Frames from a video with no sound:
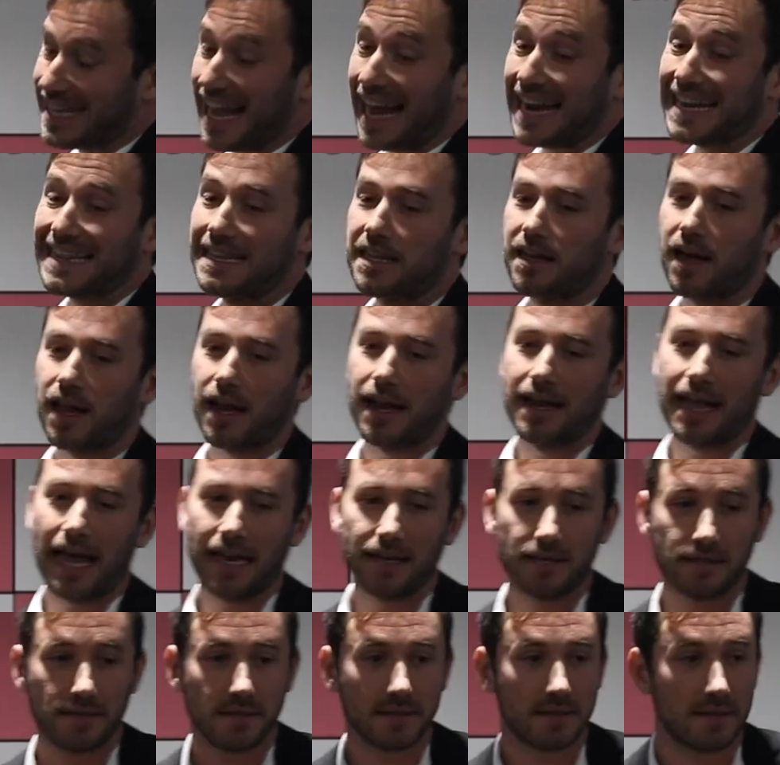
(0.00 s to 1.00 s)
tactical
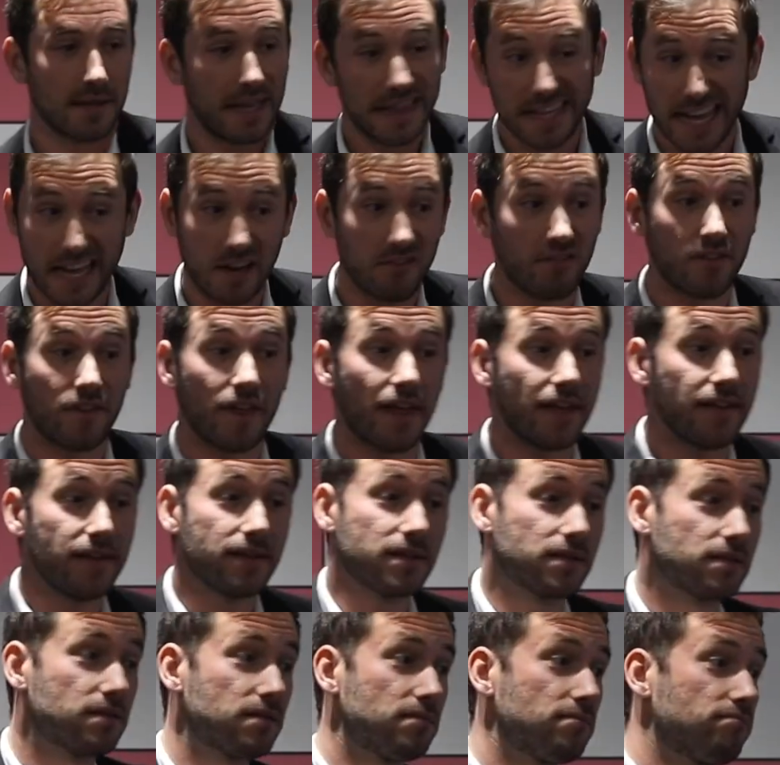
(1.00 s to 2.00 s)
analysis. At the end of the day,
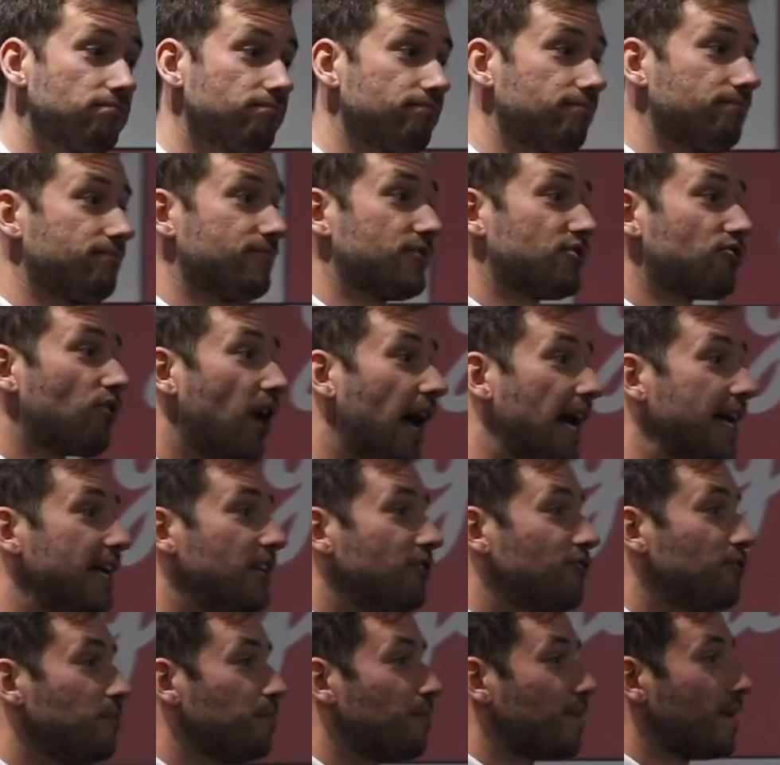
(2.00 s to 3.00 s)
is trying
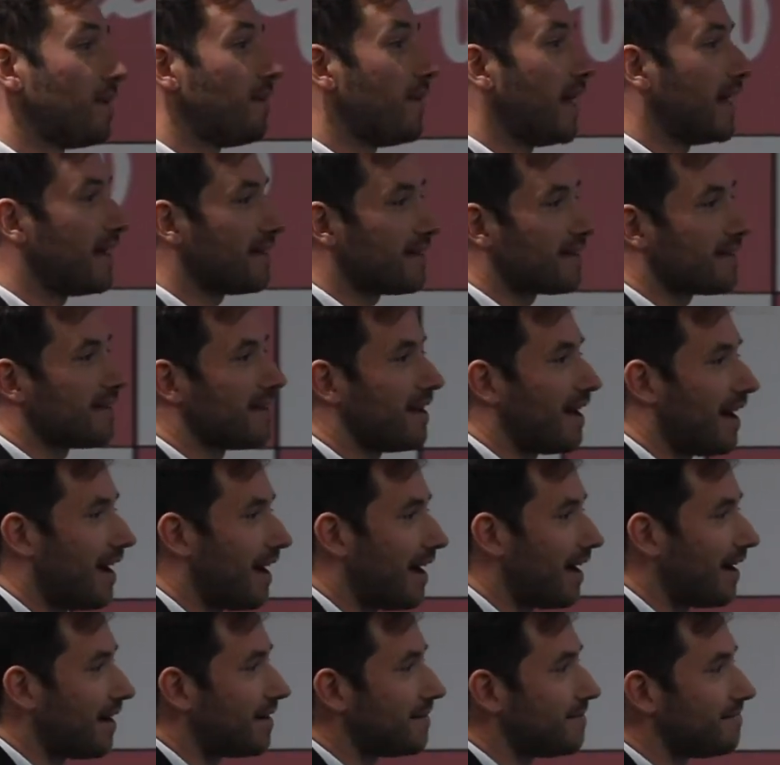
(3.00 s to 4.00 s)
to implement
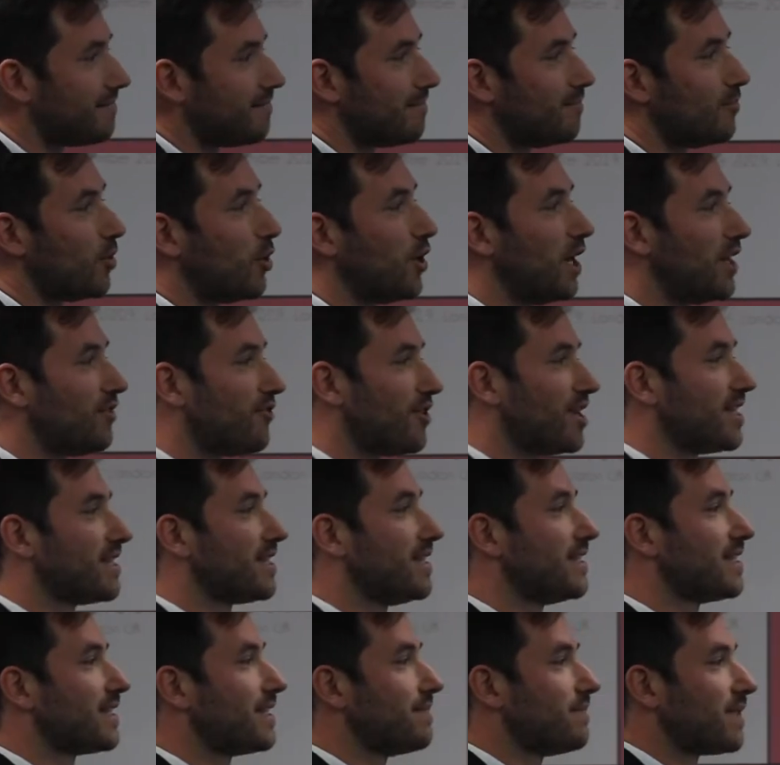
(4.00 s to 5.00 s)
a monitoring
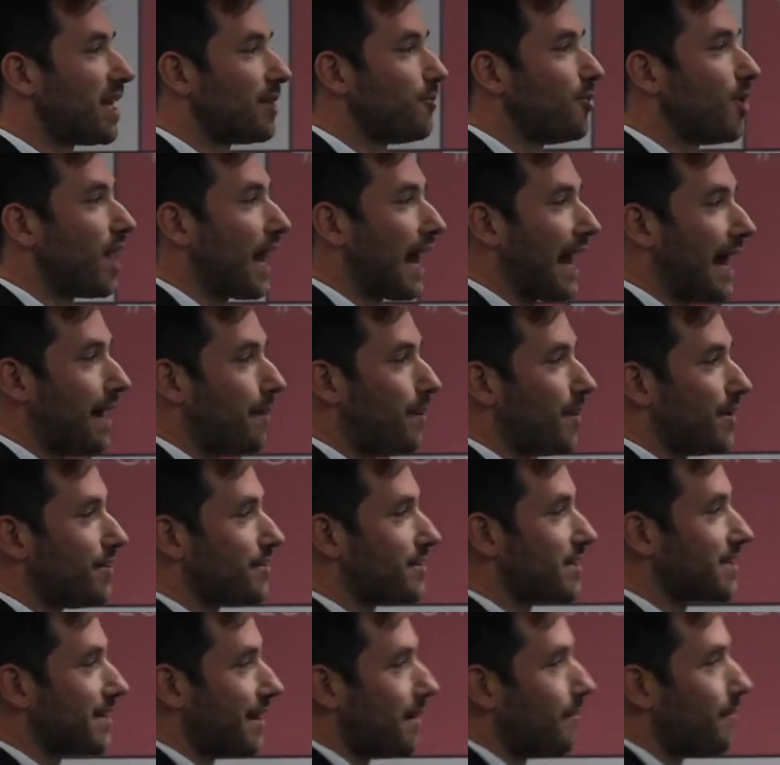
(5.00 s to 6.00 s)
system that will help
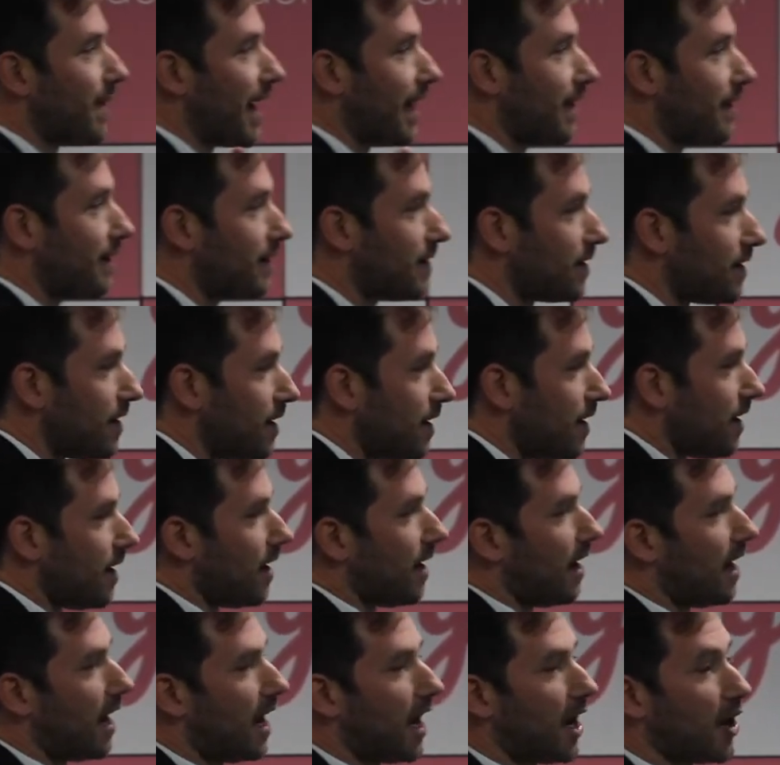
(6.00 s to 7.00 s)
understand better
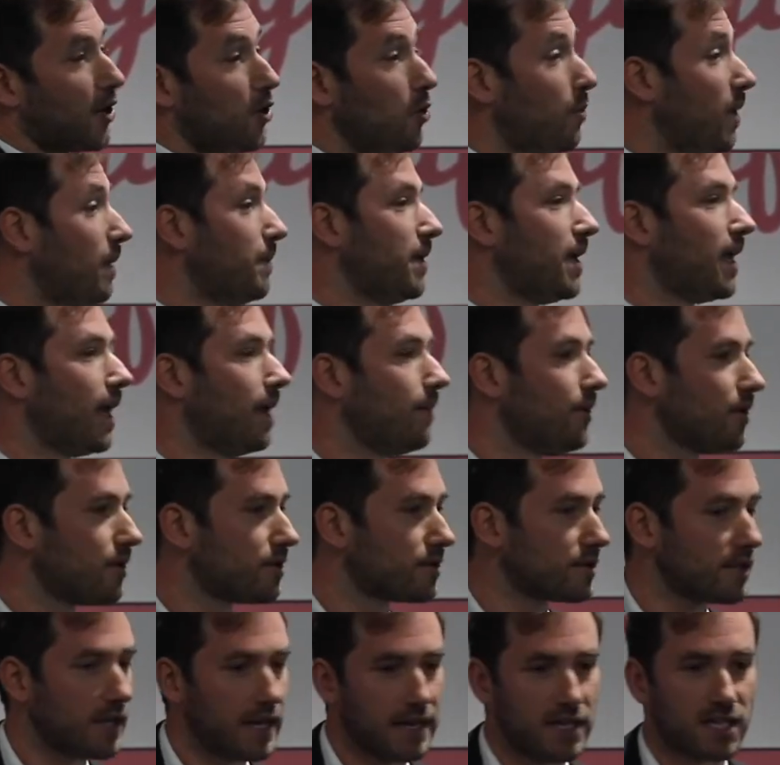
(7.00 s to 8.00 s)
human
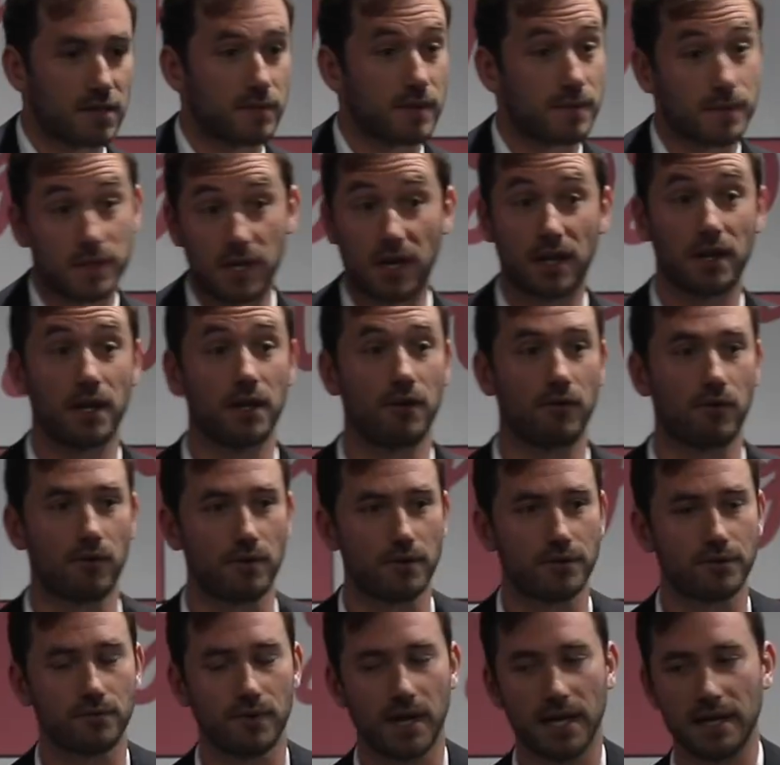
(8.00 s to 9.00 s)
behaviors in certain
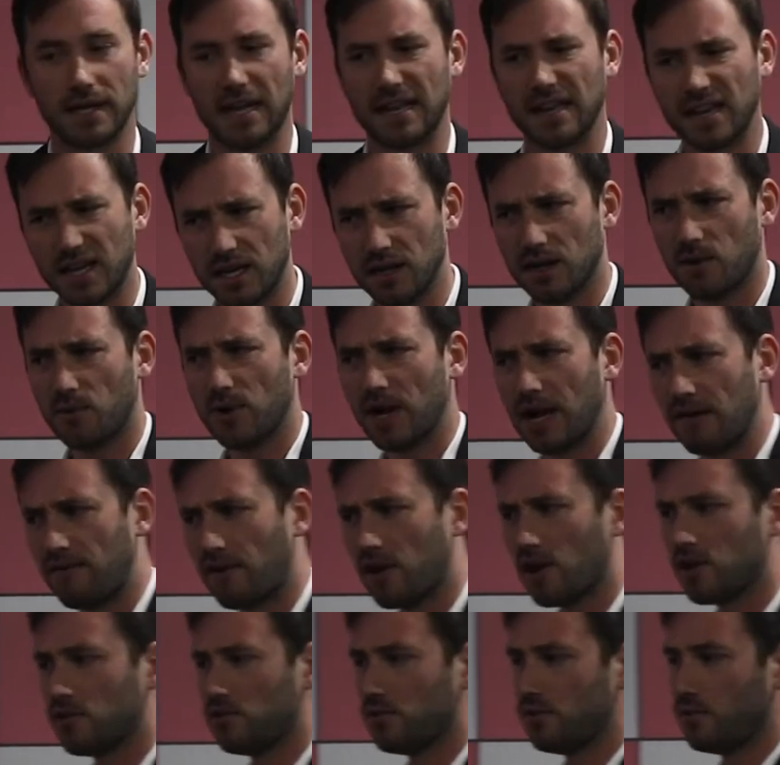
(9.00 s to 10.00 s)
roles, right? And here
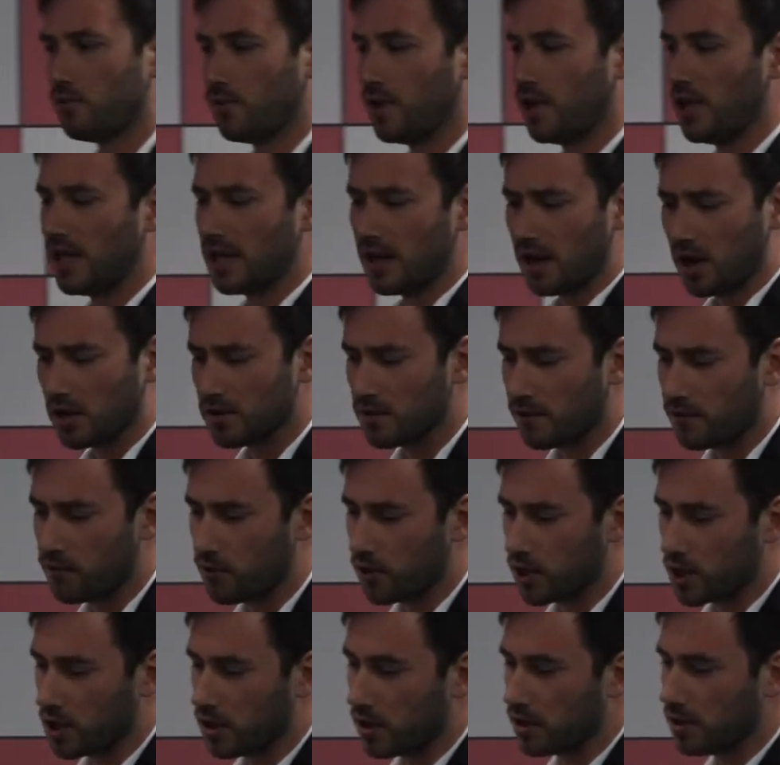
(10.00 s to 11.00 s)
we did a lot of
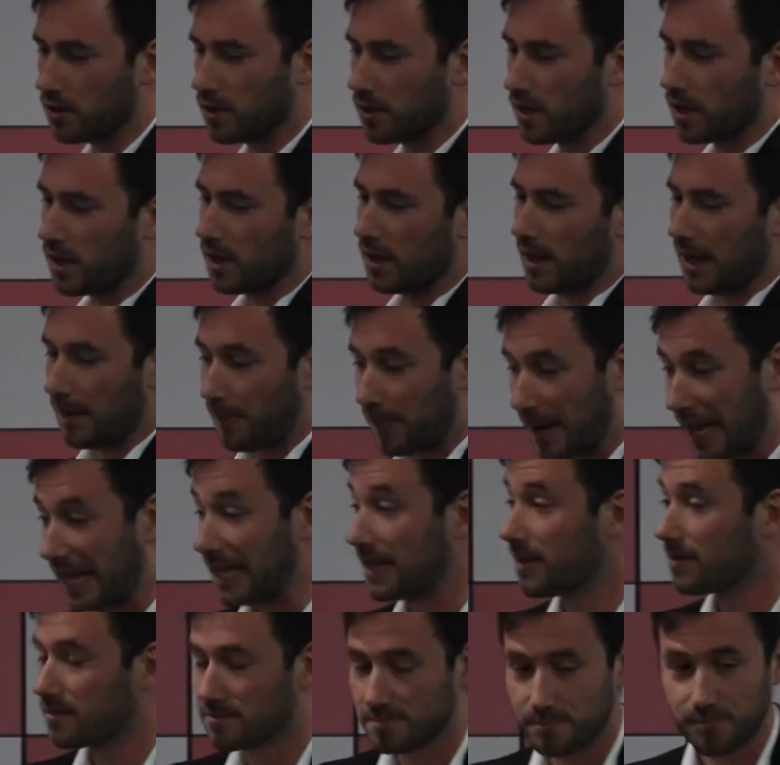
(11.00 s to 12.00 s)
work on
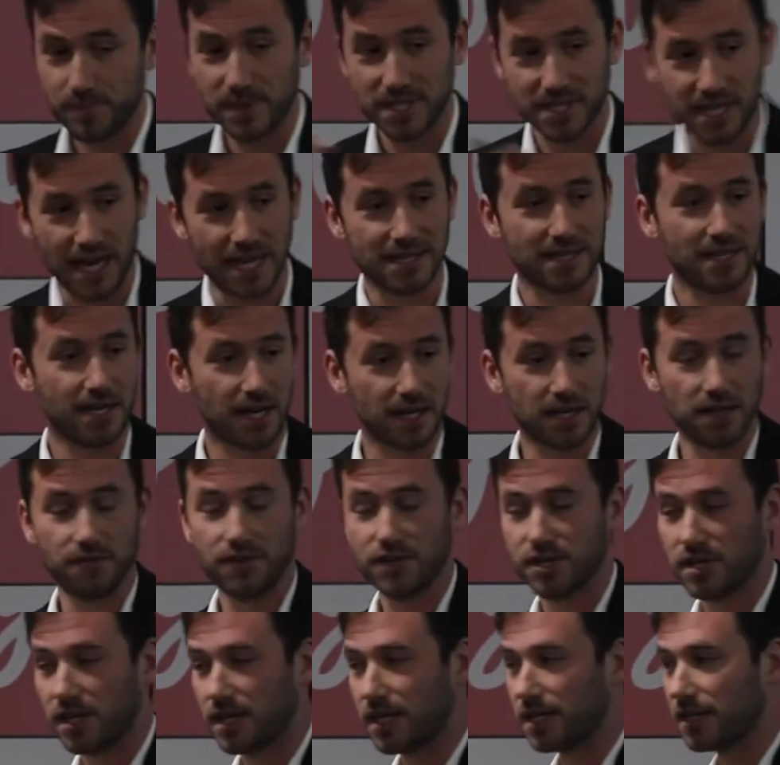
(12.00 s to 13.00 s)
applying precisely
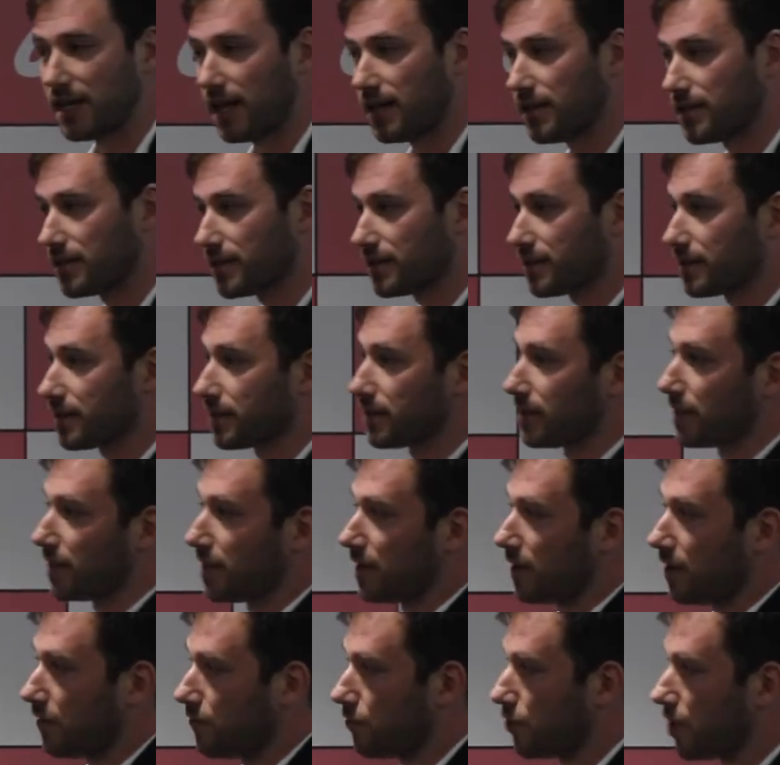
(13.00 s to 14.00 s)
artificial intelligence
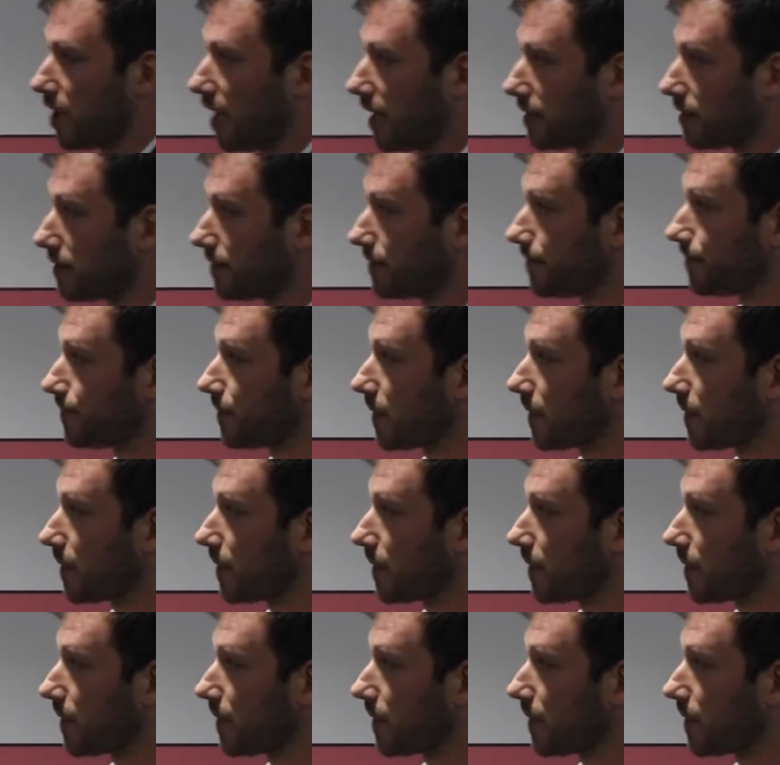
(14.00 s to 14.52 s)
for that.